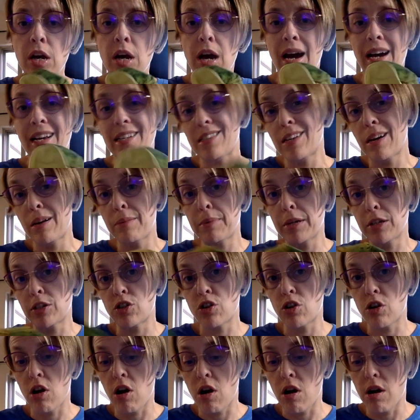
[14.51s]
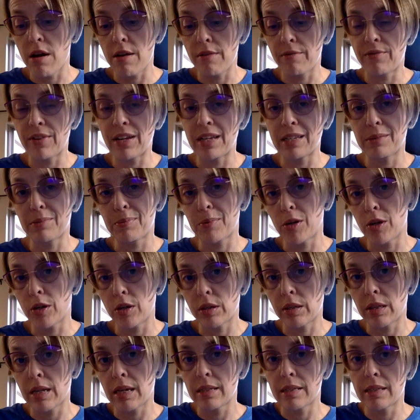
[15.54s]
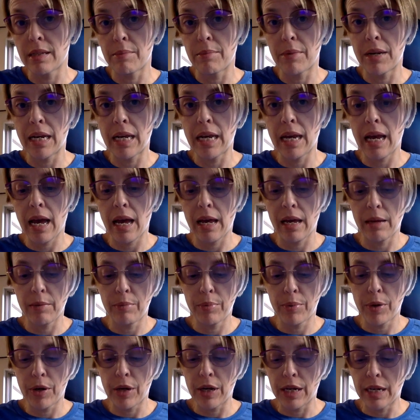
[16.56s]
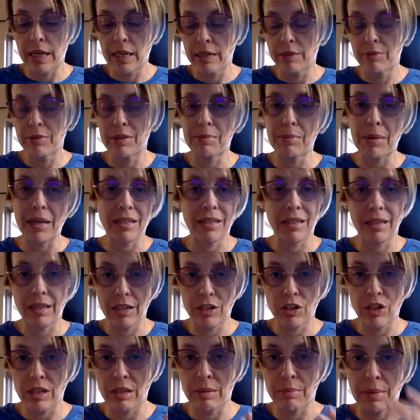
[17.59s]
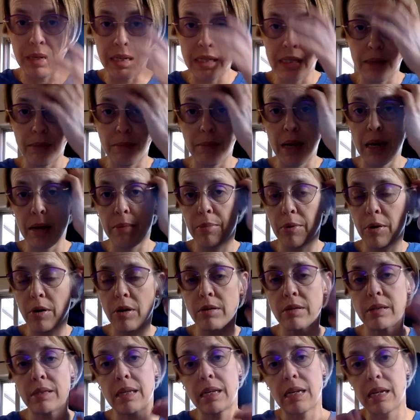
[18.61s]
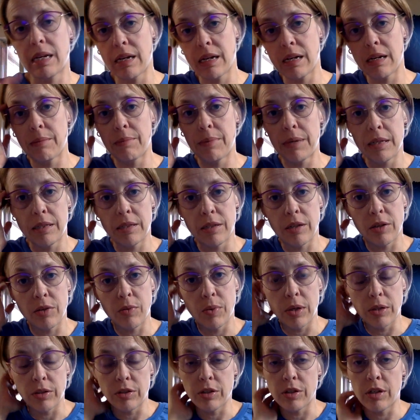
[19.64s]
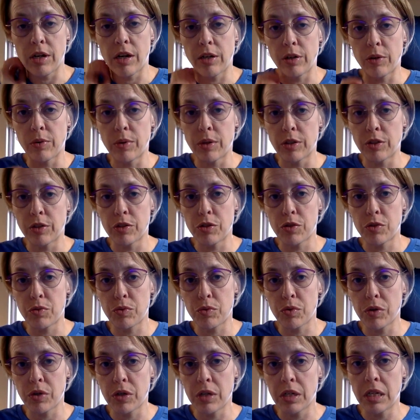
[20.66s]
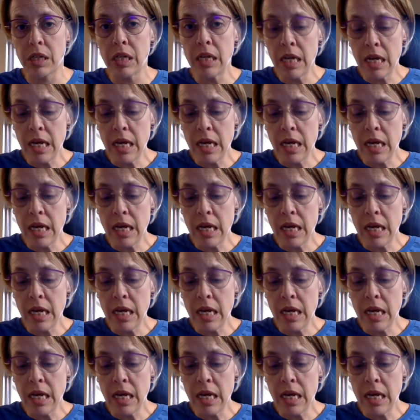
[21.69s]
I saw a picture on Facebook that somebody had put, and it was basically just a piece of paper sitting on a piece of on a quilter's roll.